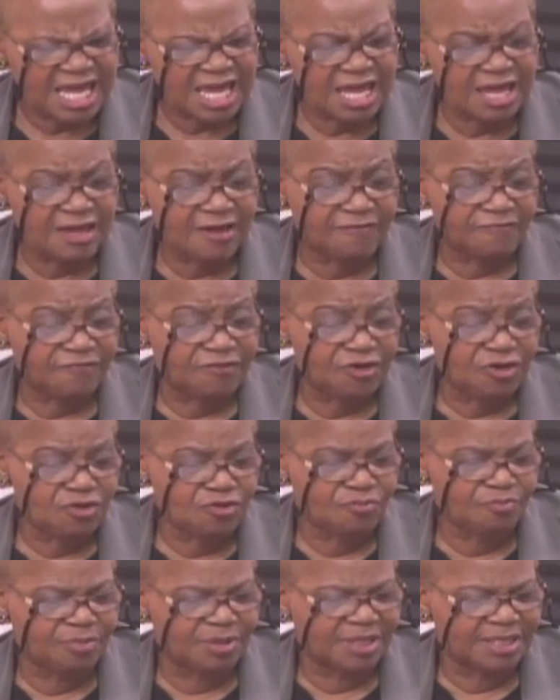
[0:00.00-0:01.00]
if
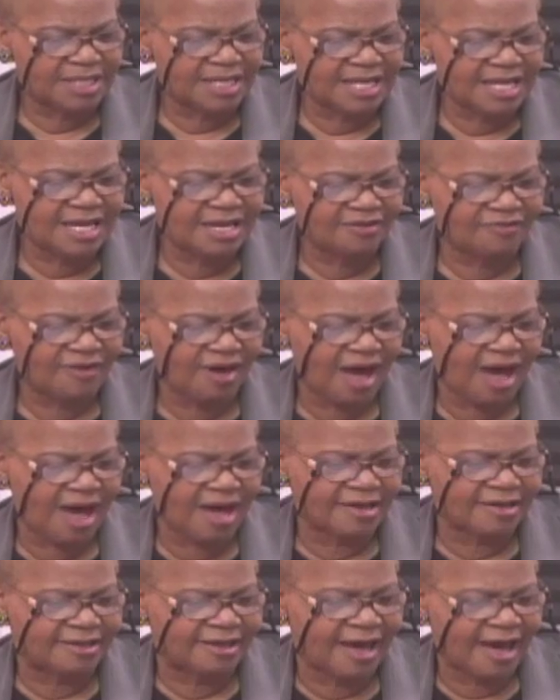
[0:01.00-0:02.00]
you believe
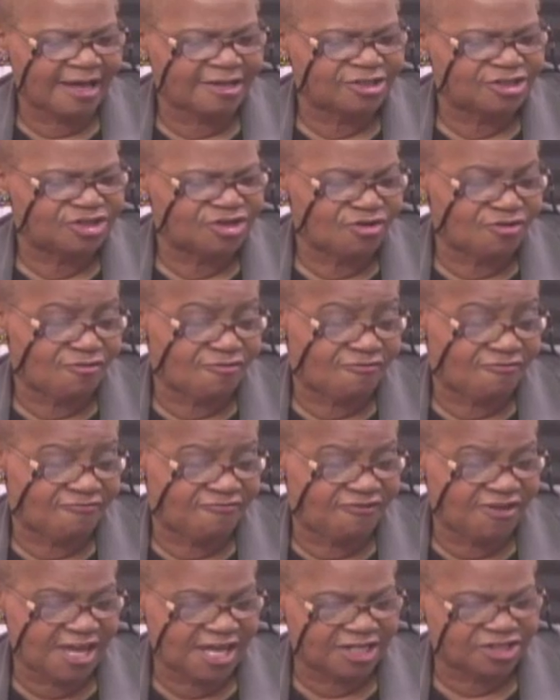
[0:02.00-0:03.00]
I got your
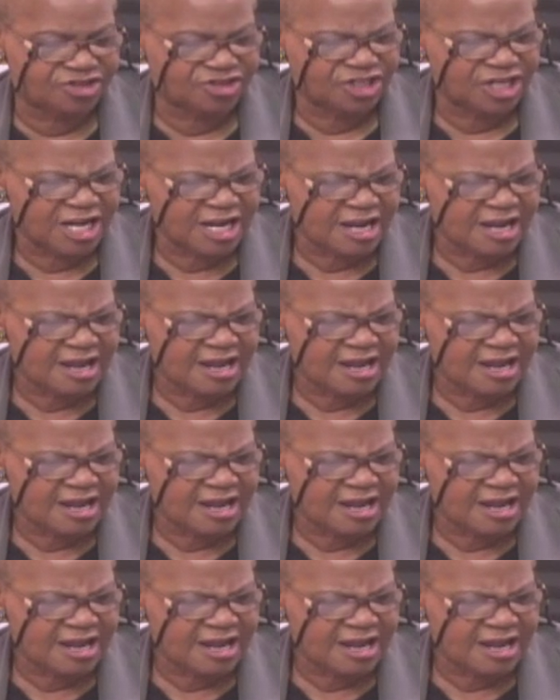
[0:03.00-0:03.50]
fish,